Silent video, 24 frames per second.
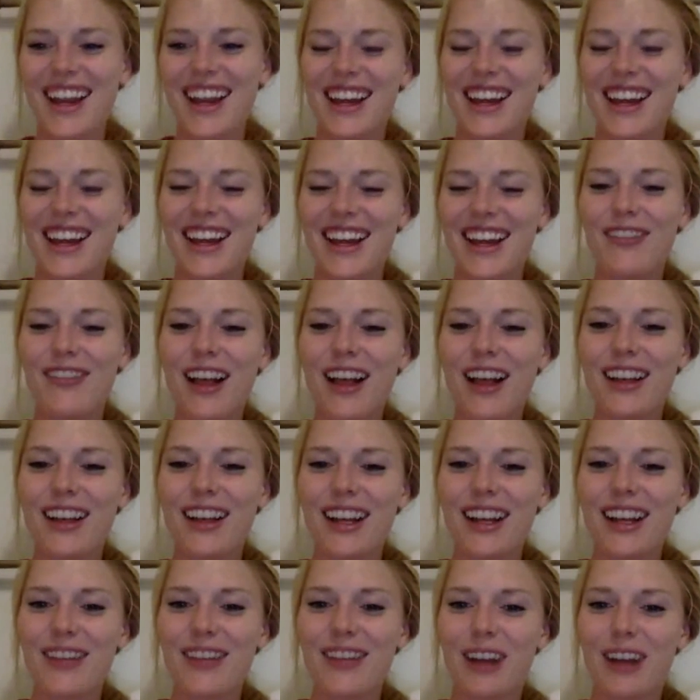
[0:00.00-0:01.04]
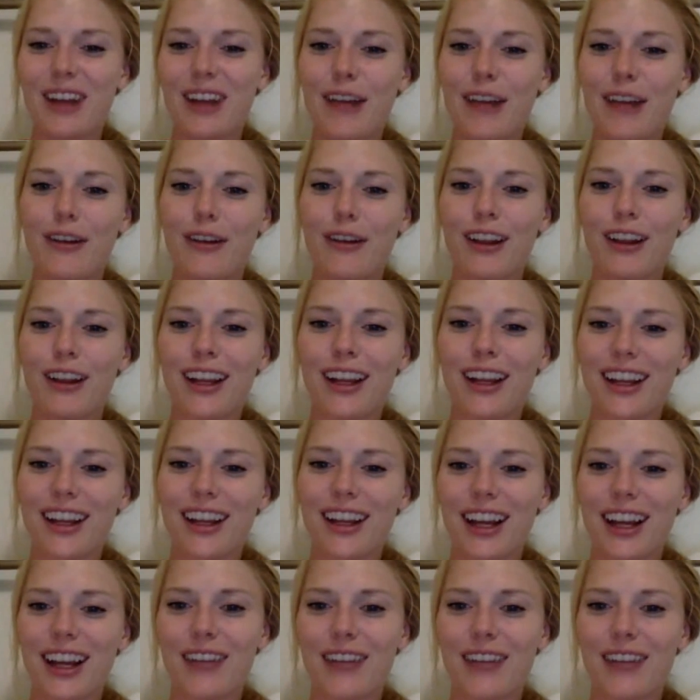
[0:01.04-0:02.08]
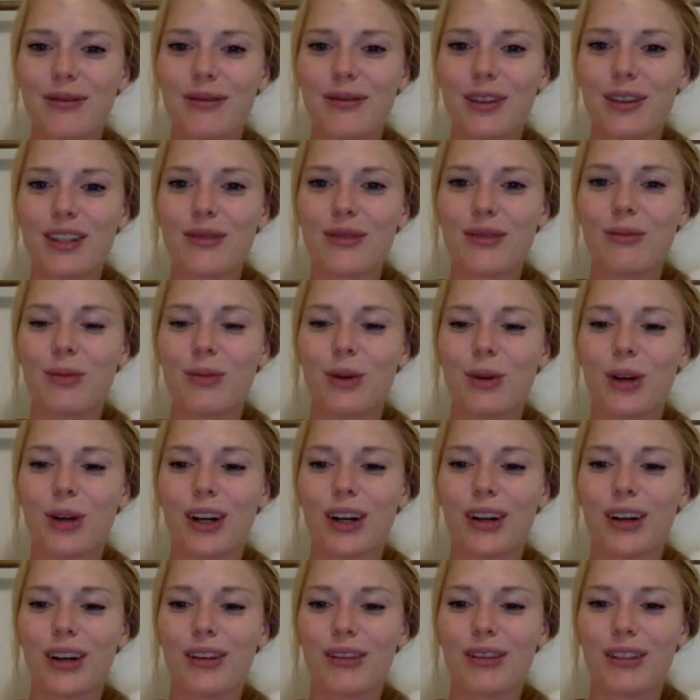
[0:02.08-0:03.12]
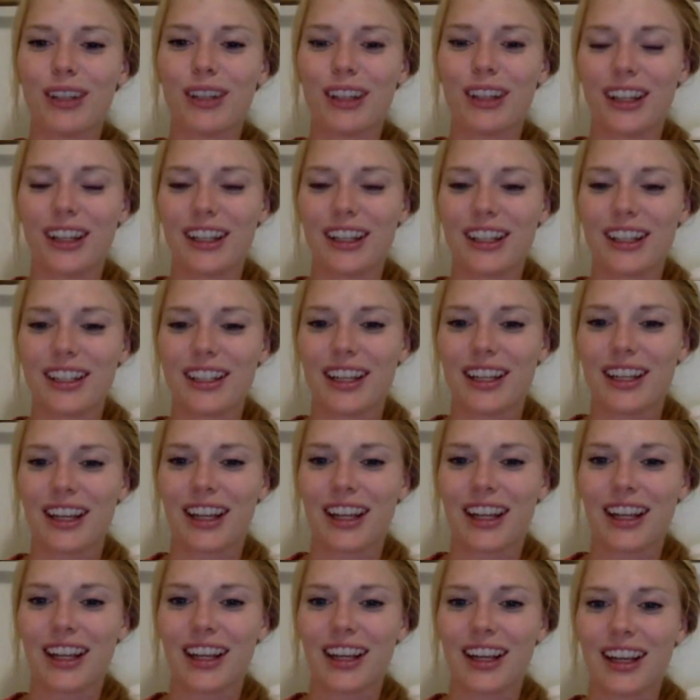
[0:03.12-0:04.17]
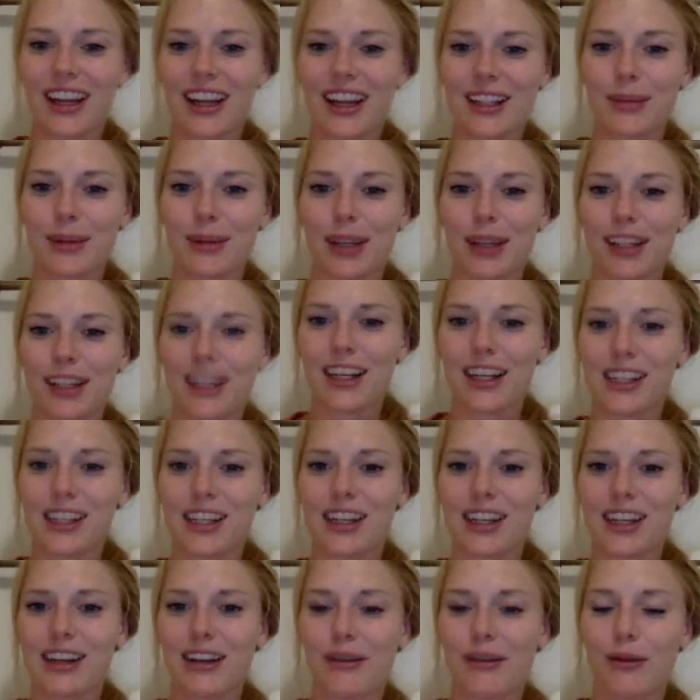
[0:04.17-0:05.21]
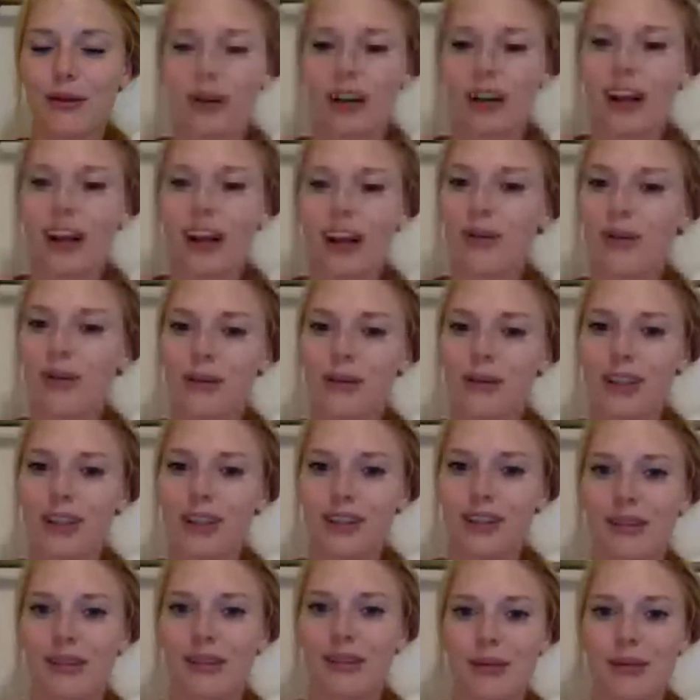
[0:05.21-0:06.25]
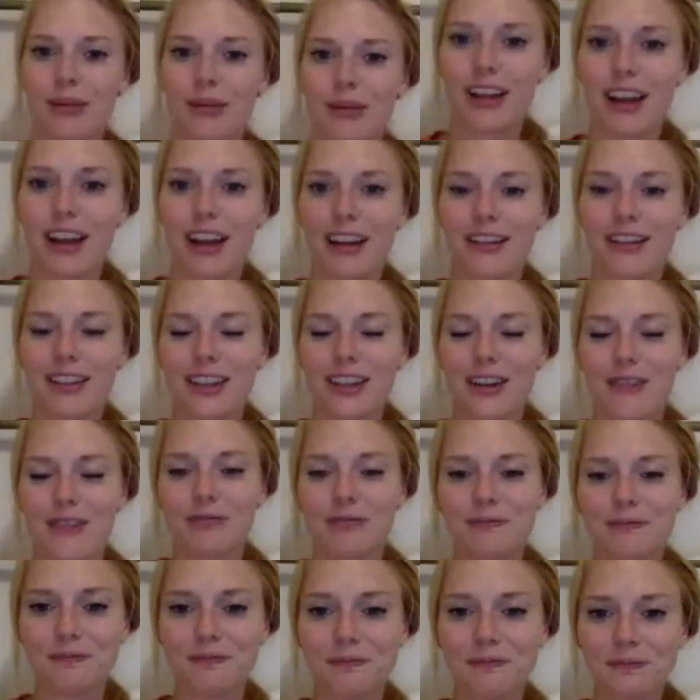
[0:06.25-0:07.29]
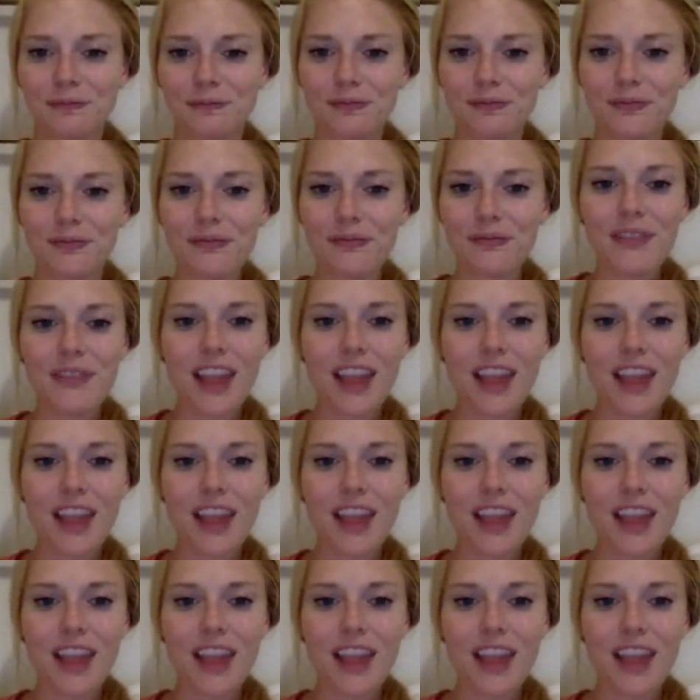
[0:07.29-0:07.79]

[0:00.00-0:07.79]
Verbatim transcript: it validated what I felt like kind of was a more realistic expectation of what I would yeah. life. So yeah.